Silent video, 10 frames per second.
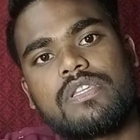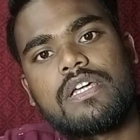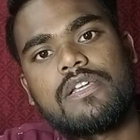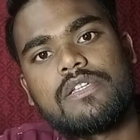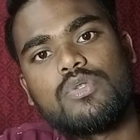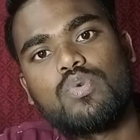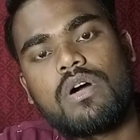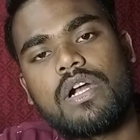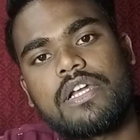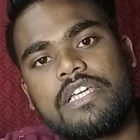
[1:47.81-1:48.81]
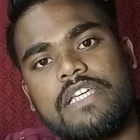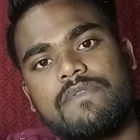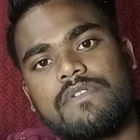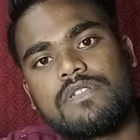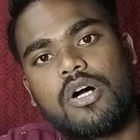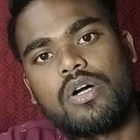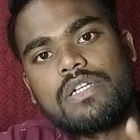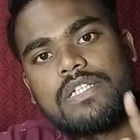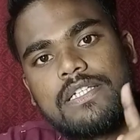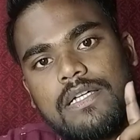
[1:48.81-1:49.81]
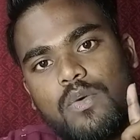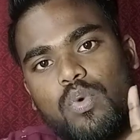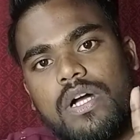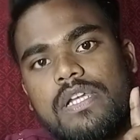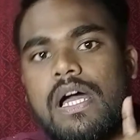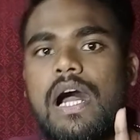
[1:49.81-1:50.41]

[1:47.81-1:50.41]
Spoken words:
then you are given only 1